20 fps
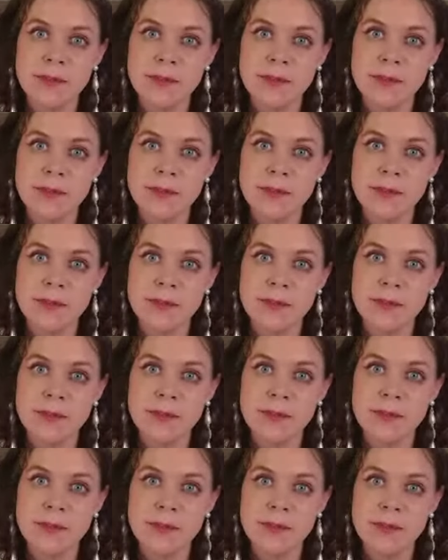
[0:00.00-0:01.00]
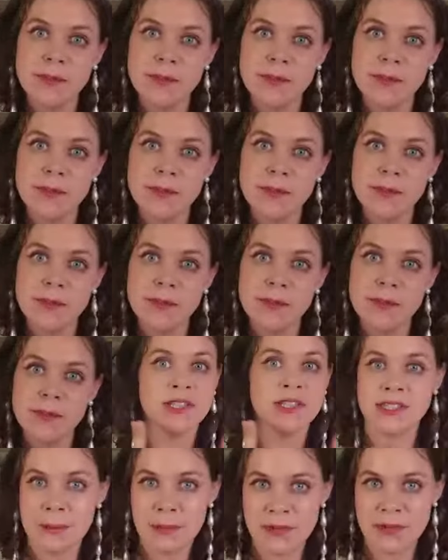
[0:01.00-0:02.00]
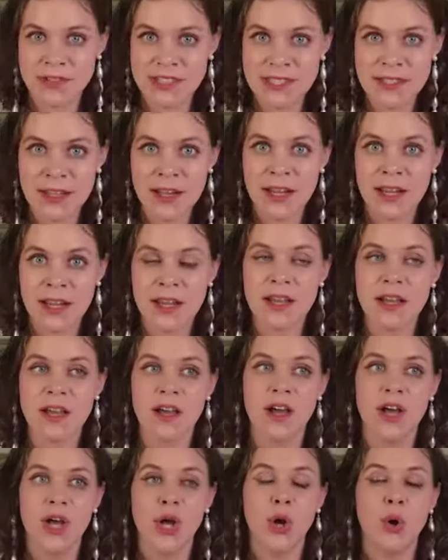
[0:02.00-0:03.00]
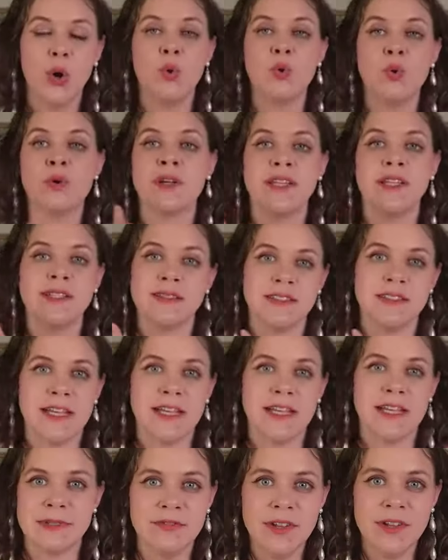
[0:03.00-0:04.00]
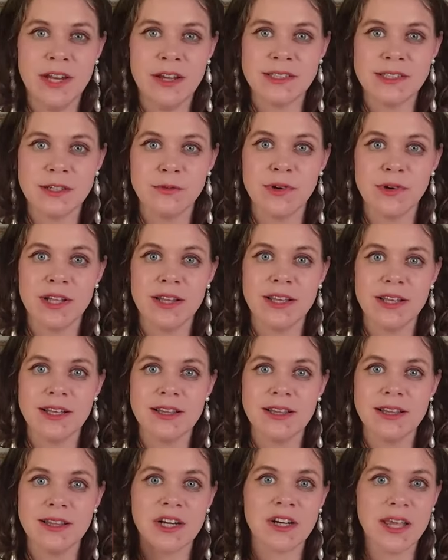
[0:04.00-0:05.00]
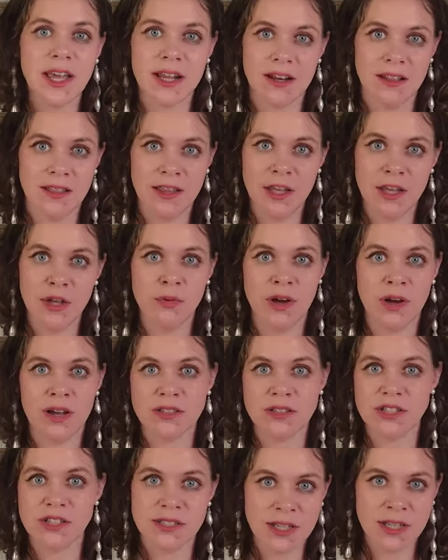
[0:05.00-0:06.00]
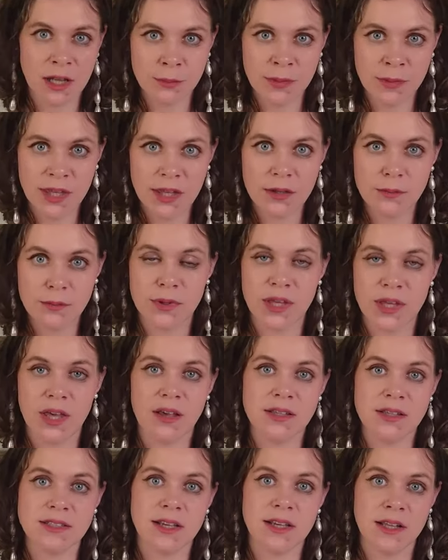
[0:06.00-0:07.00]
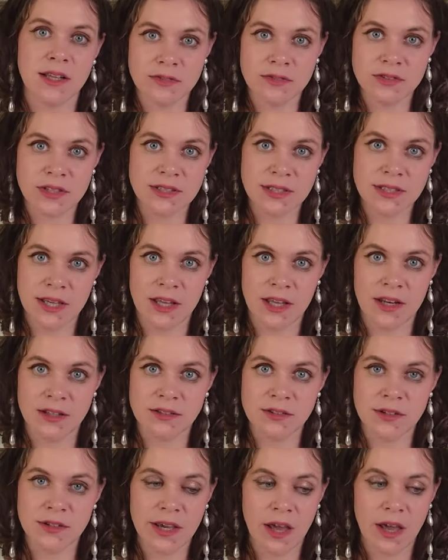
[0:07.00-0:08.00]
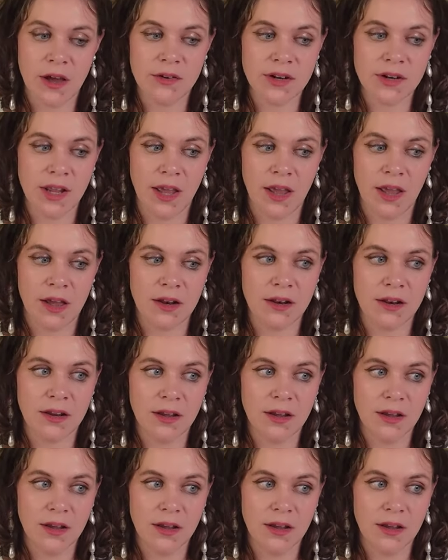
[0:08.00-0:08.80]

I want to see brands for this type of aesthetic, or these are the types of videos I want, like literally anything you want, just tell me because I love to take it into account and